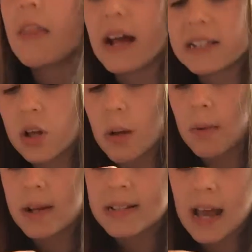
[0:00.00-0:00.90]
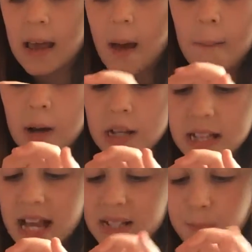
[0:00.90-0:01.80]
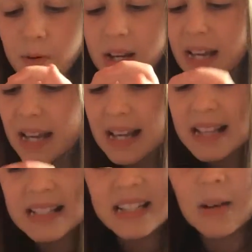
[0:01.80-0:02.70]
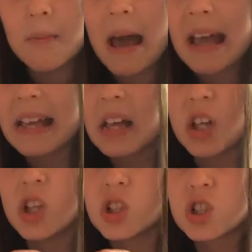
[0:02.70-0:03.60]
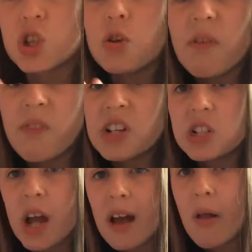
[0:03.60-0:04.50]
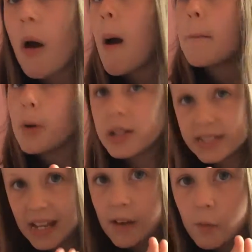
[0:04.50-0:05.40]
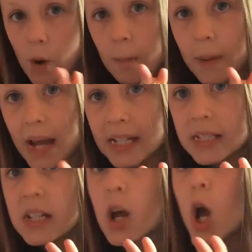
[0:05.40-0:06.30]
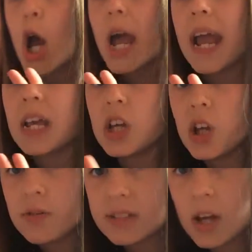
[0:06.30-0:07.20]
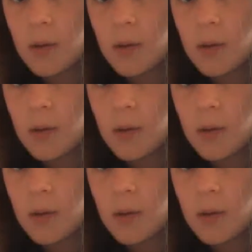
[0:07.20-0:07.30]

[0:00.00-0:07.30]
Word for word: That's all I'm going to say. Because it's pretty easy to make. You just do the fishtail, but instead of one band, you use two.